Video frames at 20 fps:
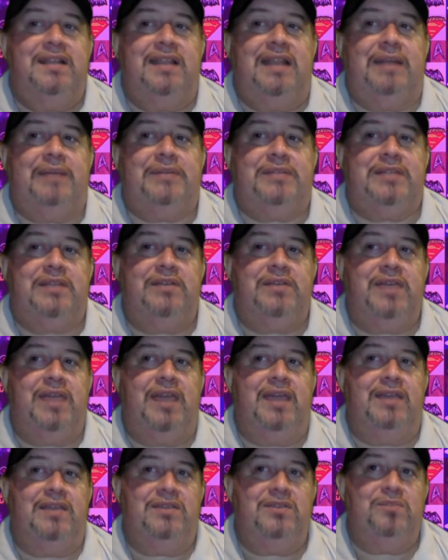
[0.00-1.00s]
I would say,
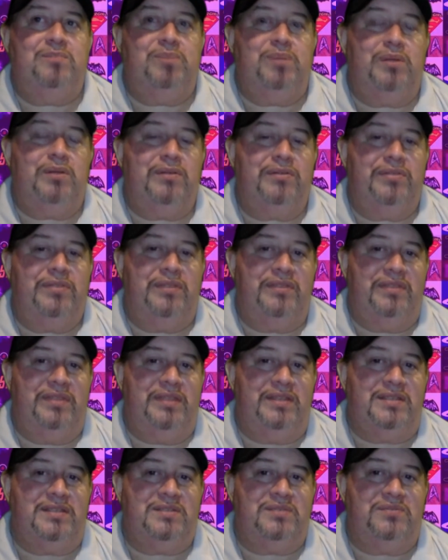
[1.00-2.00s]
okay, you birthed
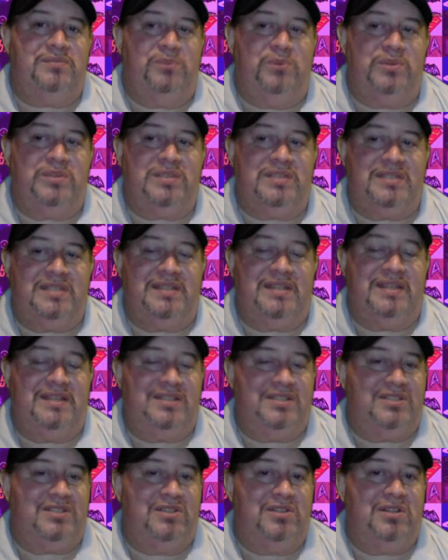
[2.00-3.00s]
these forces and they
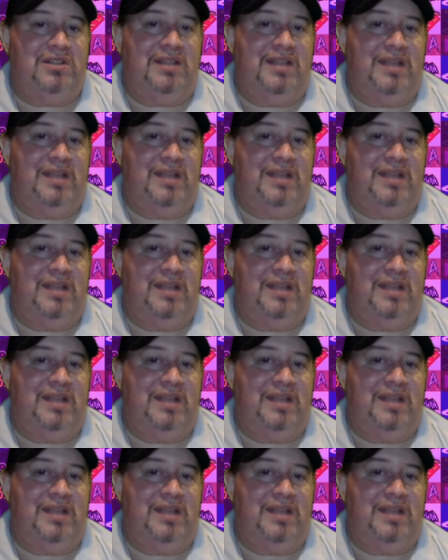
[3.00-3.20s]
just look